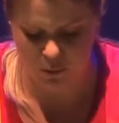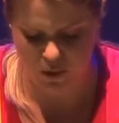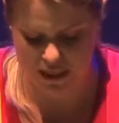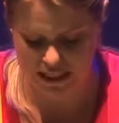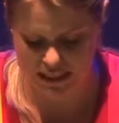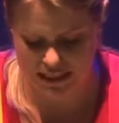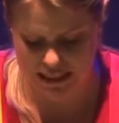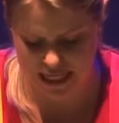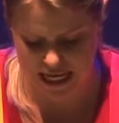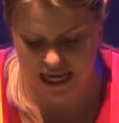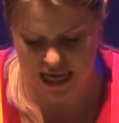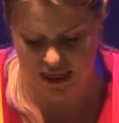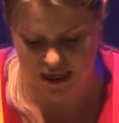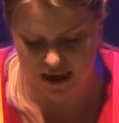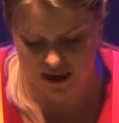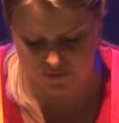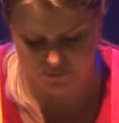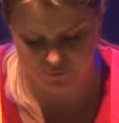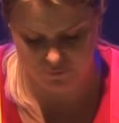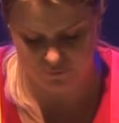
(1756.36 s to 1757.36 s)
points
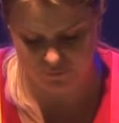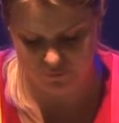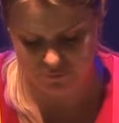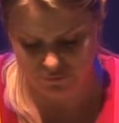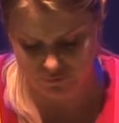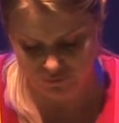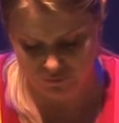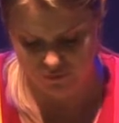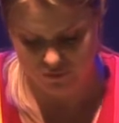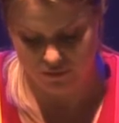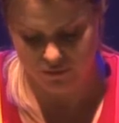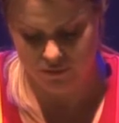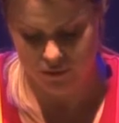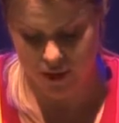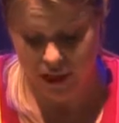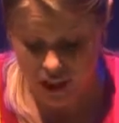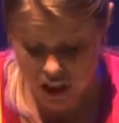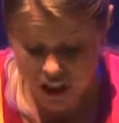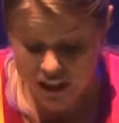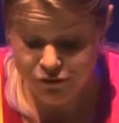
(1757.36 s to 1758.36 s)
together.
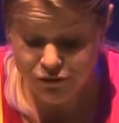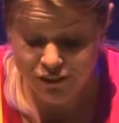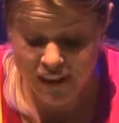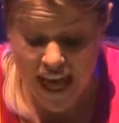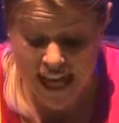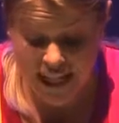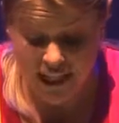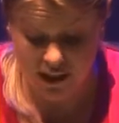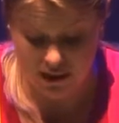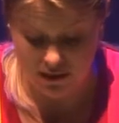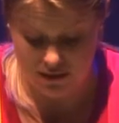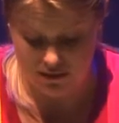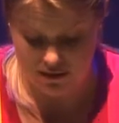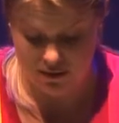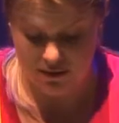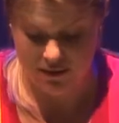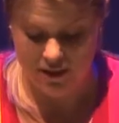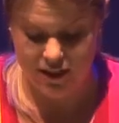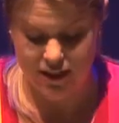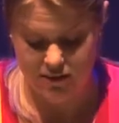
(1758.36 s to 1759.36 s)
And you can flatten it.
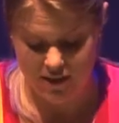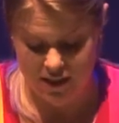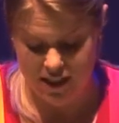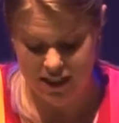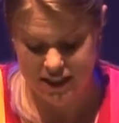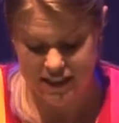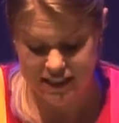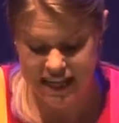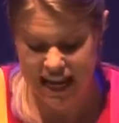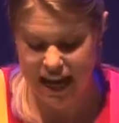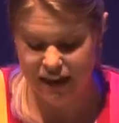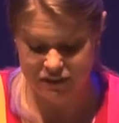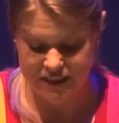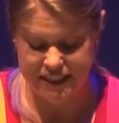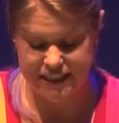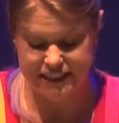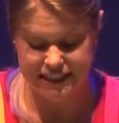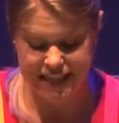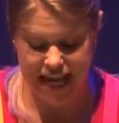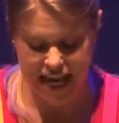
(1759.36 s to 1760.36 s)
It doesn't have to
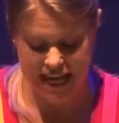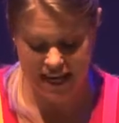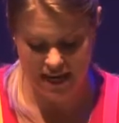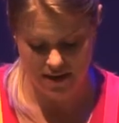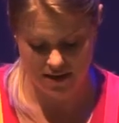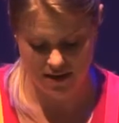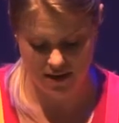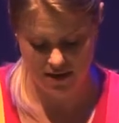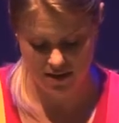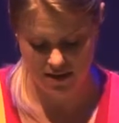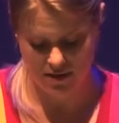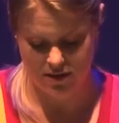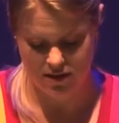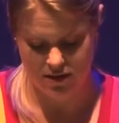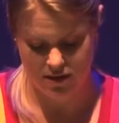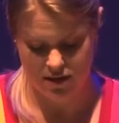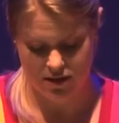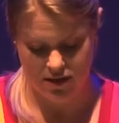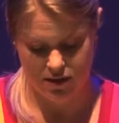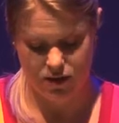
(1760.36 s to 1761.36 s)
stay
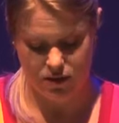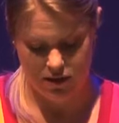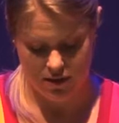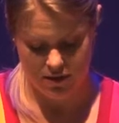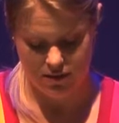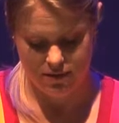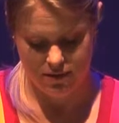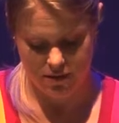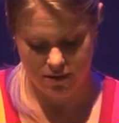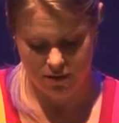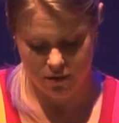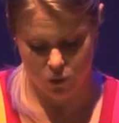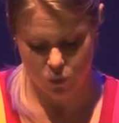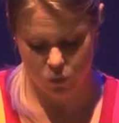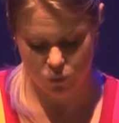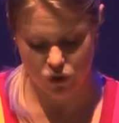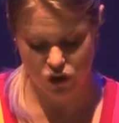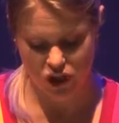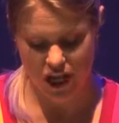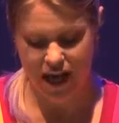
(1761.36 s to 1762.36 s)
all
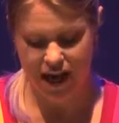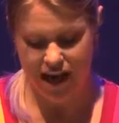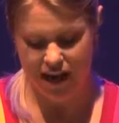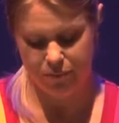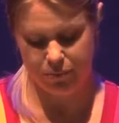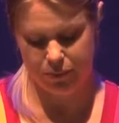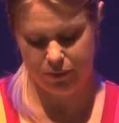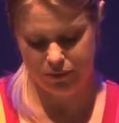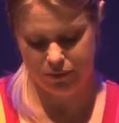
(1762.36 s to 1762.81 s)
sharp.